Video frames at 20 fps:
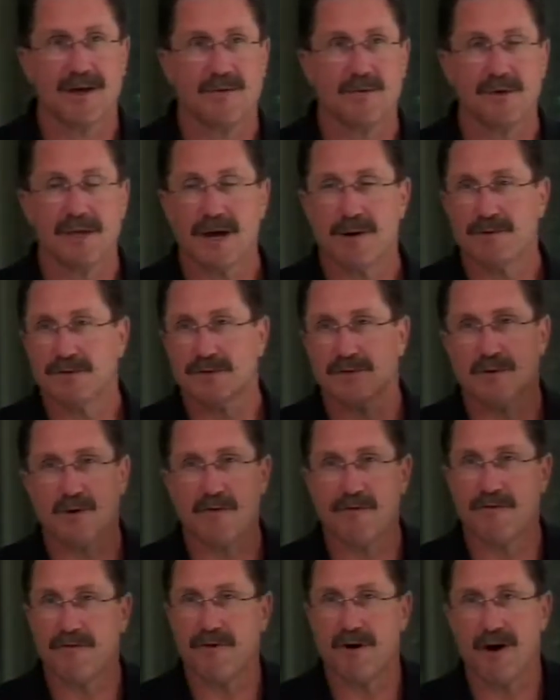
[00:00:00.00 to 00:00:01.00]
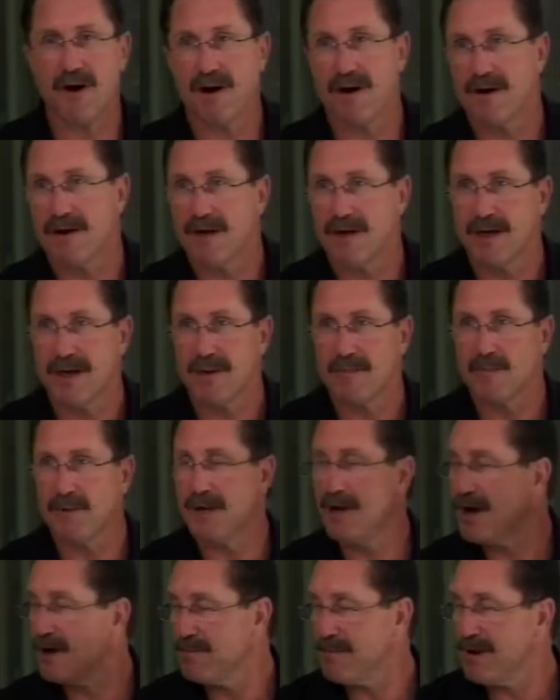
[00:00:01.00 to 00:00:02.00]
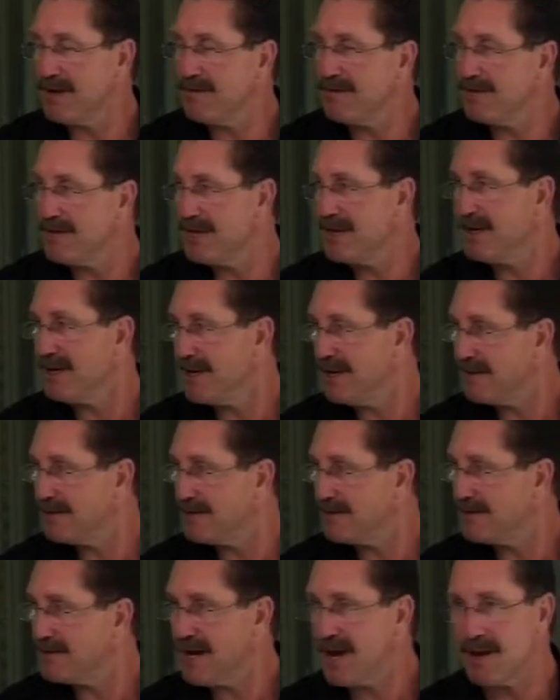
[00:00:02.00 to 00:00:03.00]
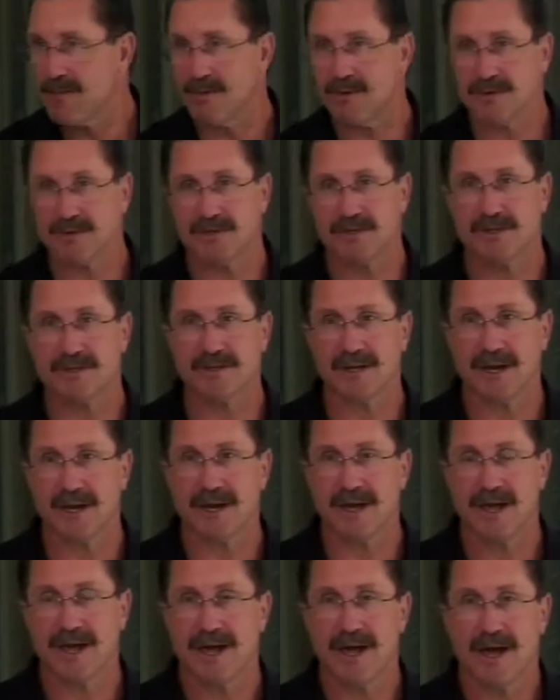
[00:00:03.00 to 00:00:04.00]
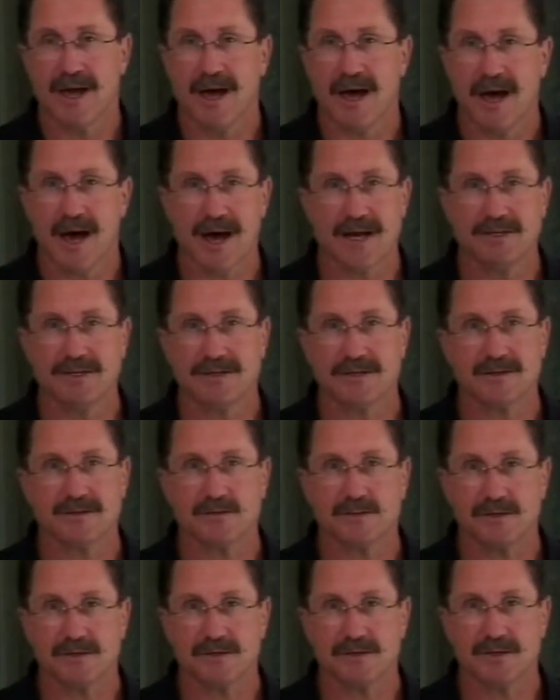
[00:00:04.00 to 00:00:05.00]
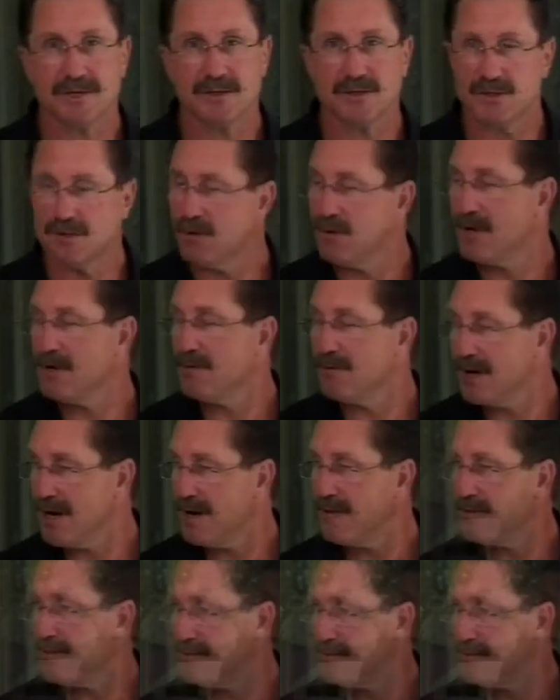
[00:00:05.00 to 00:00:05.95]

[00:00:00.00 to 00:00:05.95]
Well, that was so far beyond my thinking at the time. It was just like I just was enjoying what I was